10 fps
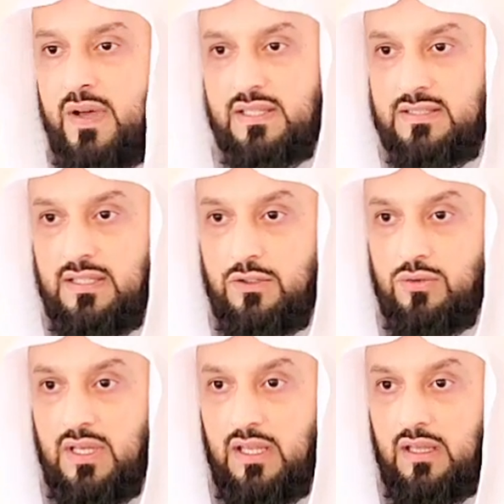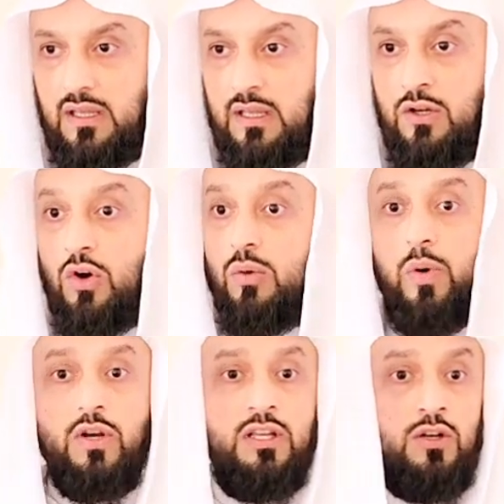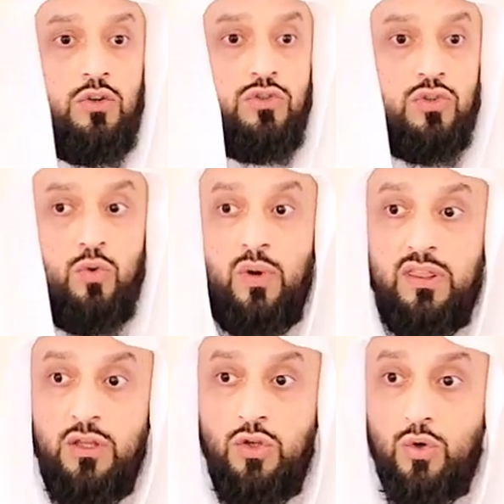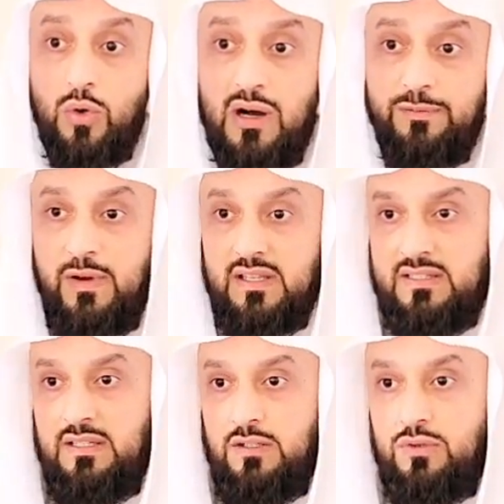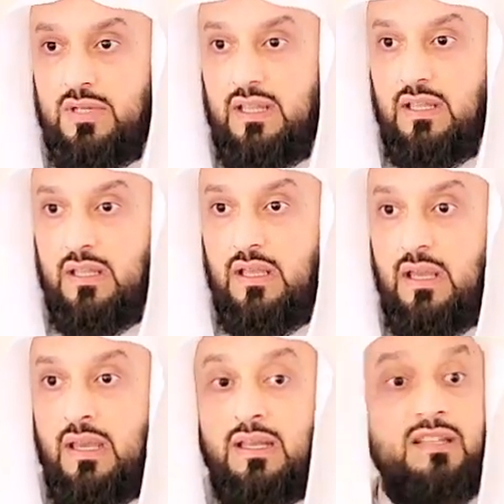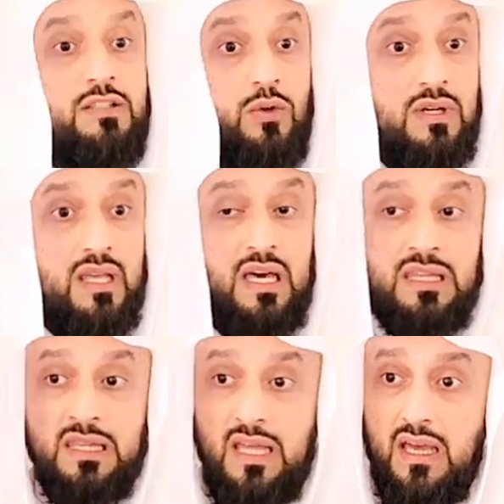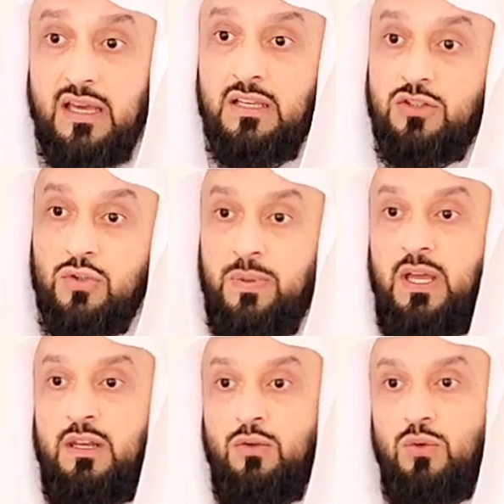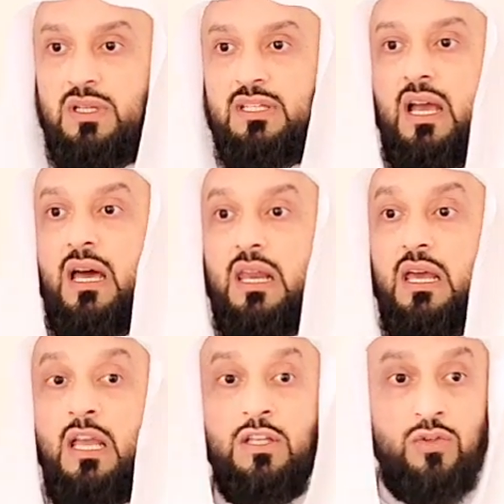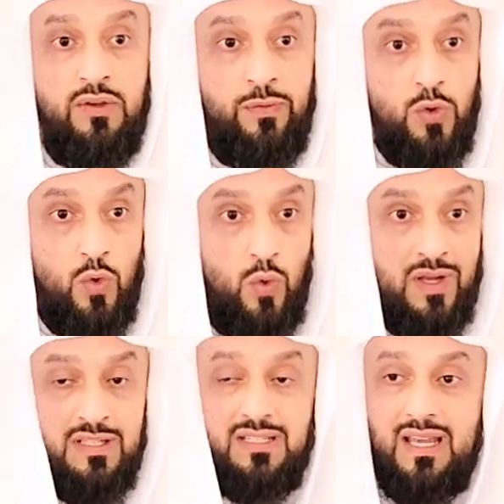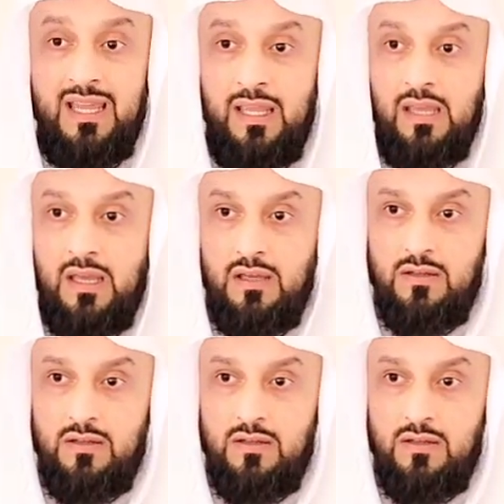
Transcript: fasting today. Nobody knows whether you are fasting today. It is only Allah subhanahu wa ta'ala. So if you want a